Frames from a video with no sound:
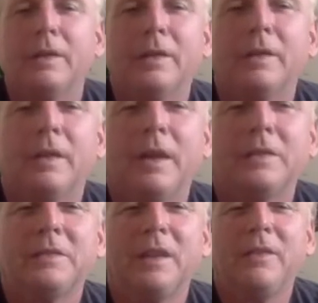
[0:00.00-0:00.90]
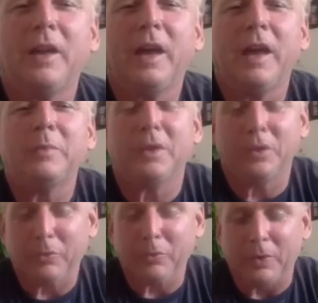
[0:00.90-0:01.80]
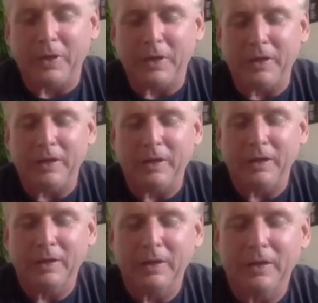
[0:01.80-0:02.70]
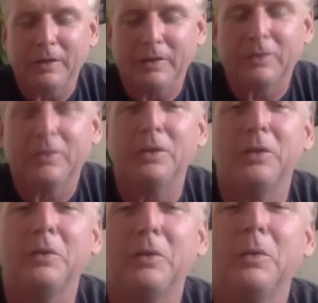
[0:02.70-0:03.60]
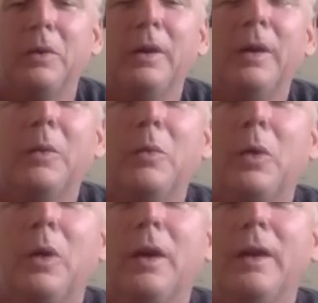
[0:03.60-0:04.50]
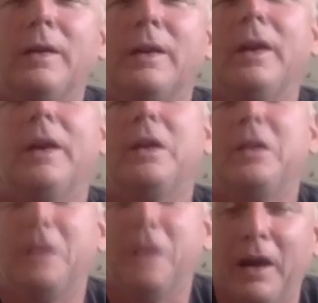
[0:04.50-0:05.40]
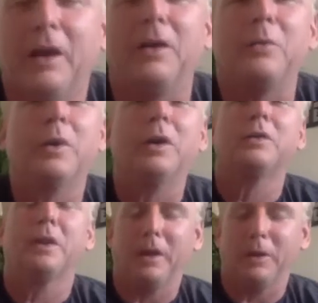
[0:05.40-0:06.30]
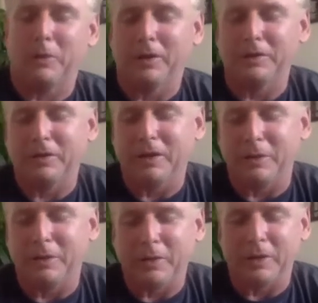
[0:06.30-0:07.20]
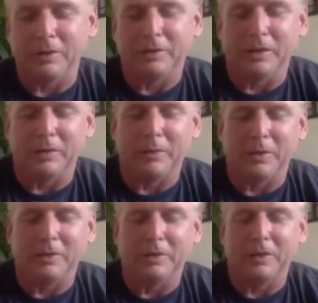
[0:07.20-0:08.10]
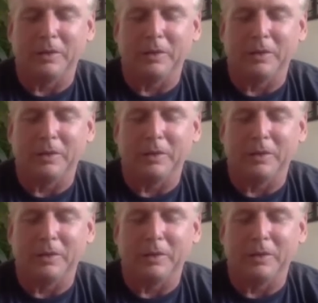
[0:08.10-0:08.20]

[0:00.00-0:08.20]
Last set of abs in 3, 2, 1. Done. Well done. Well done. Well done. Well done.